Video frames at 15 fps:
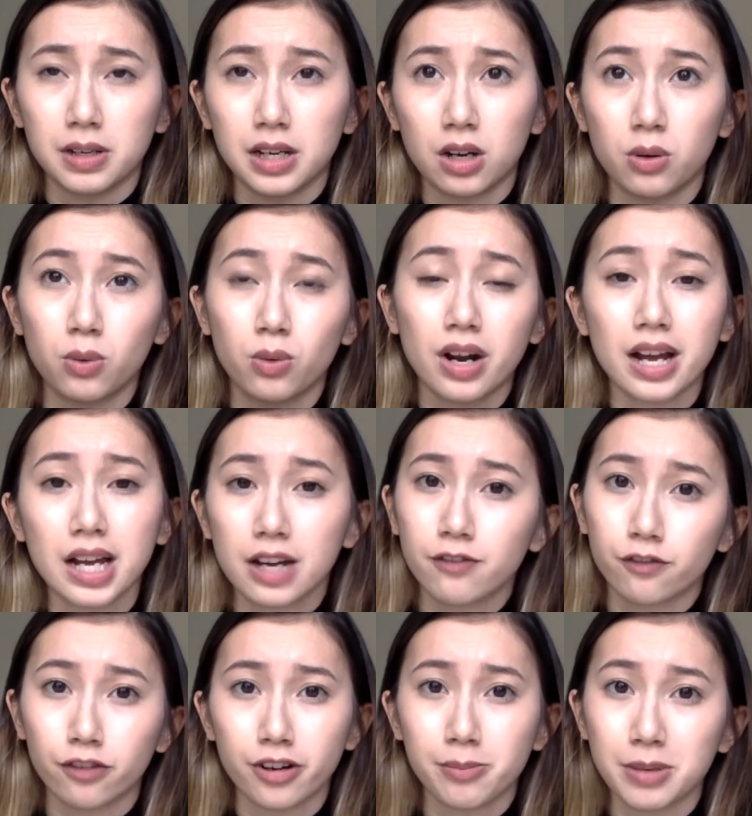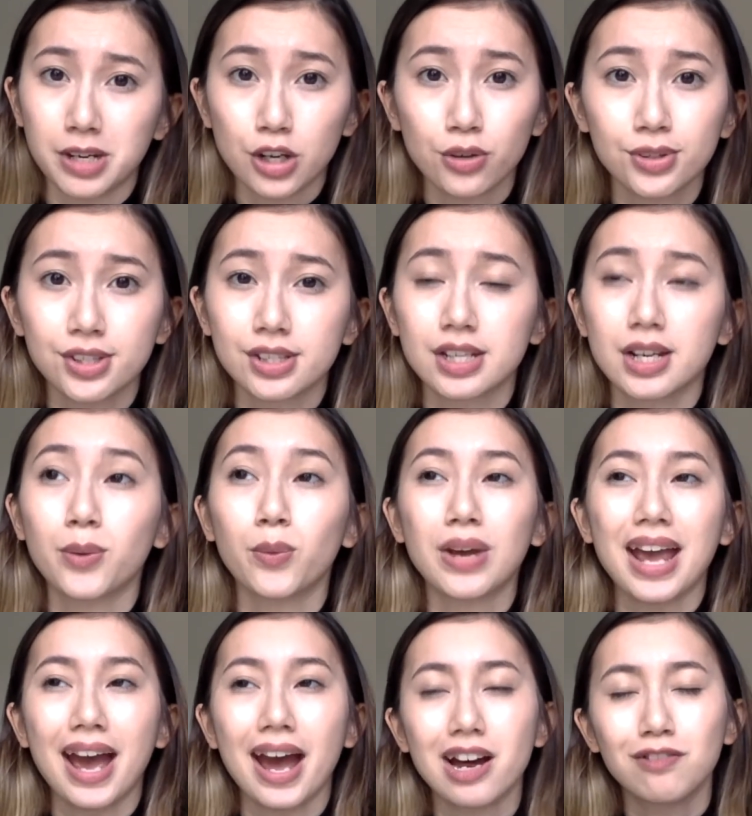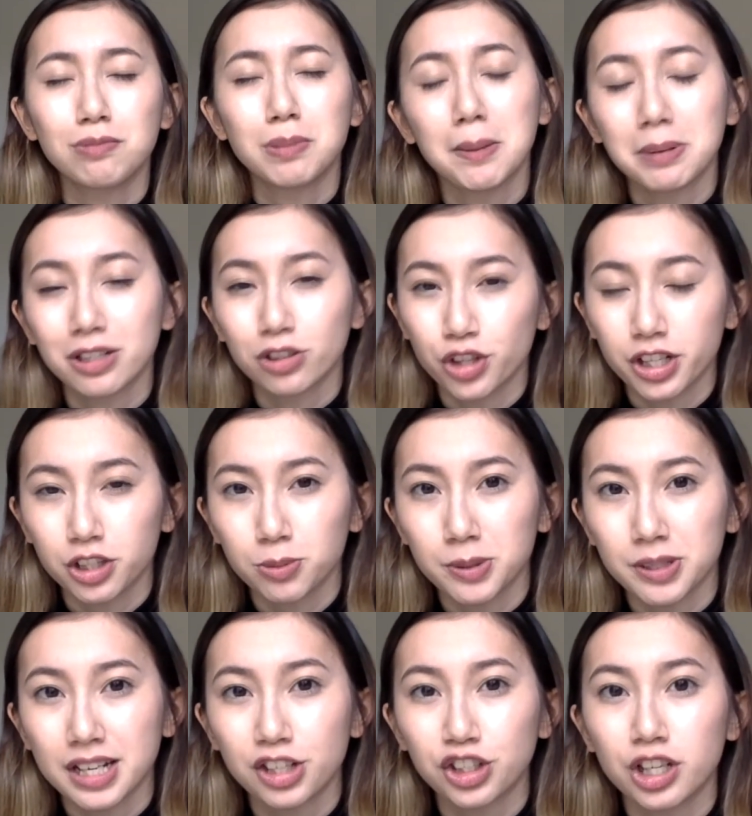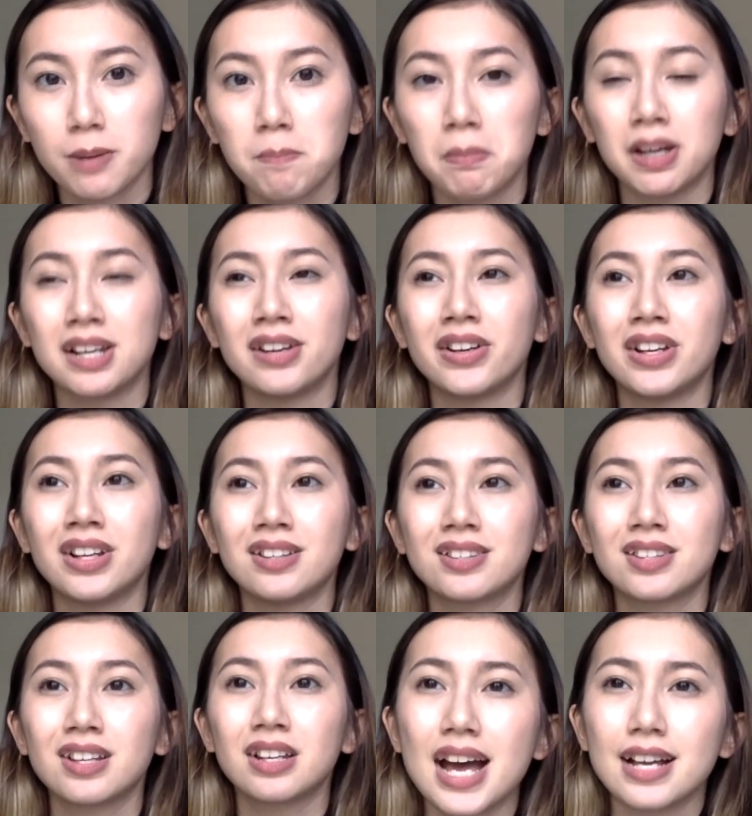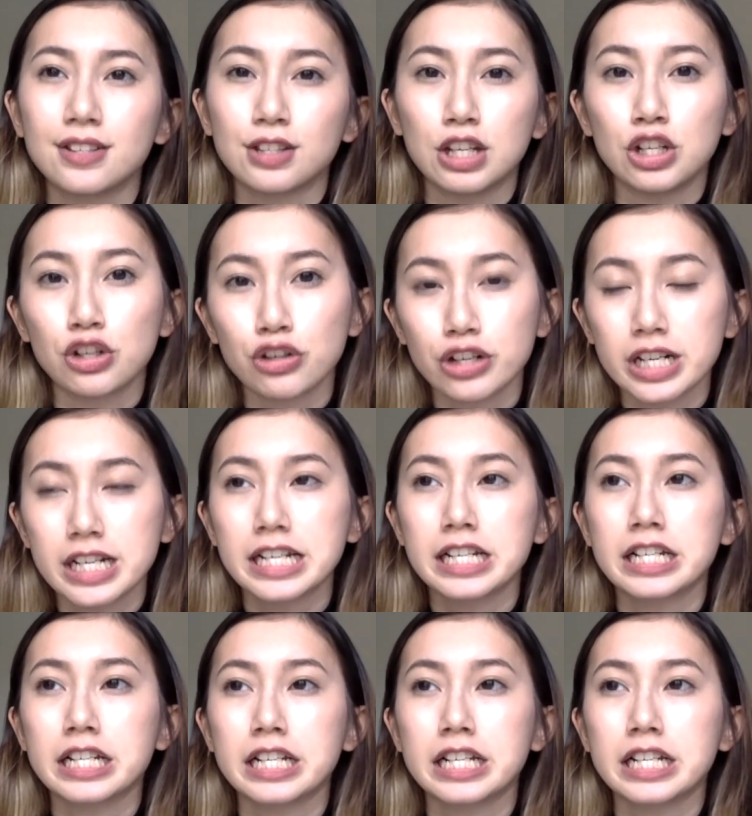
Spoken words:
Now, where I come from in Houston, we have public transportation, but it isn't as integrated